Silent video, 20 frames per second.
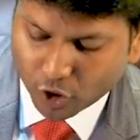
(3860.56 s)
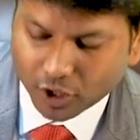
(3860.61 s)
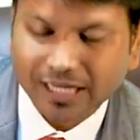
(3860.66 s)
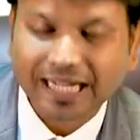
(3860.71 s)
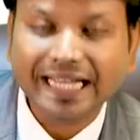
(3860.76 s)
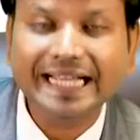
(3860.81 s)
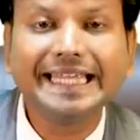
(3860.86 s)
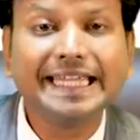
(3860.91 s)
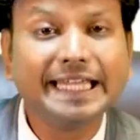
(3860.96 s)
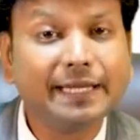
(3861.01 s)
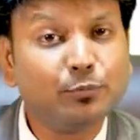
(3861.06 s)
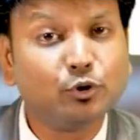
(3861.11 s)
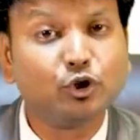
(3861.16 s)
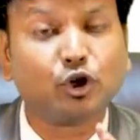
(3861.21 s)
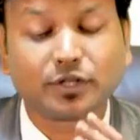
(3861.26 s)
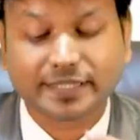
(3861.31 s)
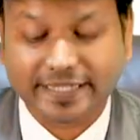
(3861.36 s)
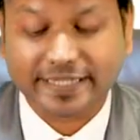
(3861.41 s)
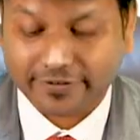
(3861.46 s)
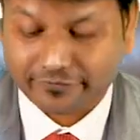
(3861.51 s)
got
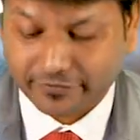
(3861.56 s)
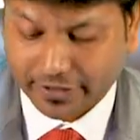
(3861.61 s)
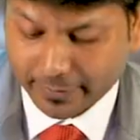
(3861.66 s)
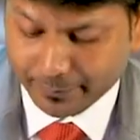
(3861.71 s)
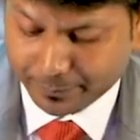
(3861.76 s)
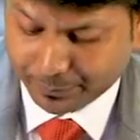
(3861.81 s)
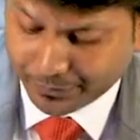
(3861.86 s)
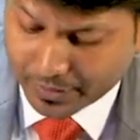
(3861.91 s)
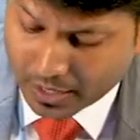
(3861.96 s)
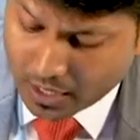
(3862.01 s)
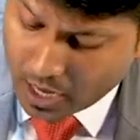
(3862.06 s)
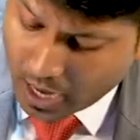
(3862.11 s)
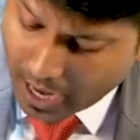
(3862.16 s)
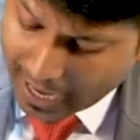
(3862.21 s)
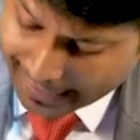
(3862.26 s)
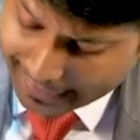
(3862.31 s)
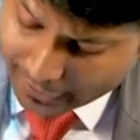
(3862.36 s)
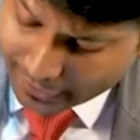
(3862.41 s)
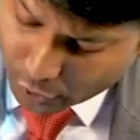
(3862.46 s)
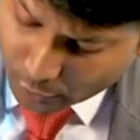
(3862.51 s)
chemotoxic venom.
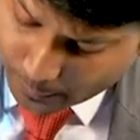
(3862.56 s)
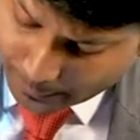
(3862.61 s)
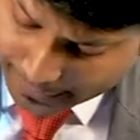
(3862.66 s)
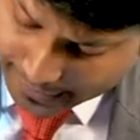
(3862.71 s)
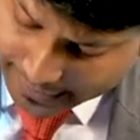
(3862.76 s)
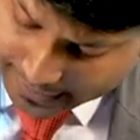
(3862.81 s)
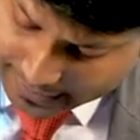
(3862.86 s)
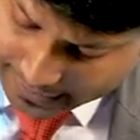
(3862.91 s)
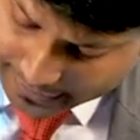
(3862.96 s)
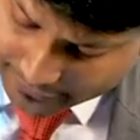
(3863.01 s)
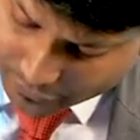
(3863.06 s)
Hydropidae, they